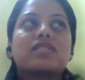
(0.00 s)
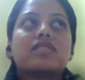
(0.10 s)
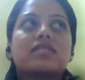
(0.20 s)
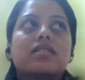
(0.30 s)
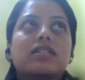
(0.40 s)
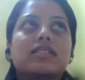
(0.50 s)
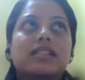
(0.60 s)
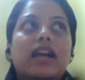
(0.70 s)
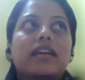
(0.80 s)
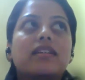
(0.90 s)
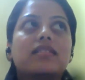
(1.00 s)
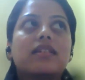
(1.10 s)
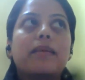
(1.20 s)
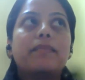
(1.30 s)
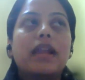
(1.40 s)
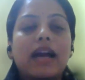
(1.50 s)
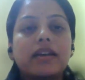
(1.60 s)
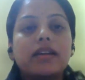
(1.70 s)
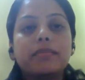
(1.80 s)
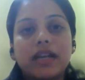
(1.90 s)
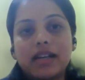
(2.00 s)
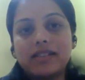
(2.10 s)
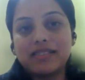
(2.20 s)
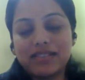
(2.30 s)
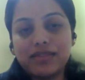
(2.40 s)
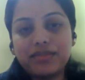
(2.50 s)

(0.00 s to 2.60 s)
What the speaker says: So it's like I'm lagging behind, sir,